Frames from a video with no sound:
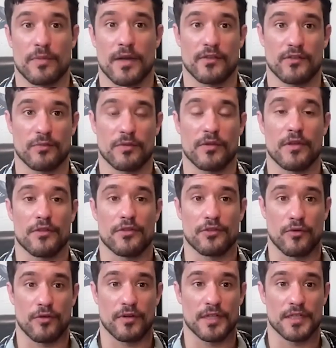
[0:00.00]
possible
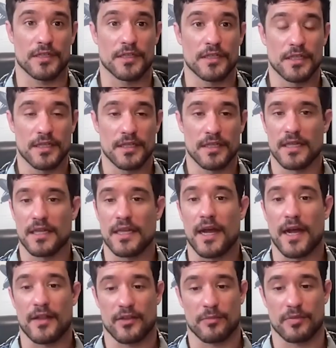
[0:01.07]
authority
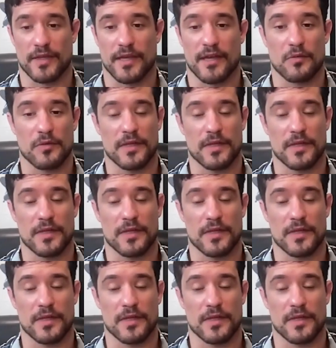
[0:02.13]
on the planet.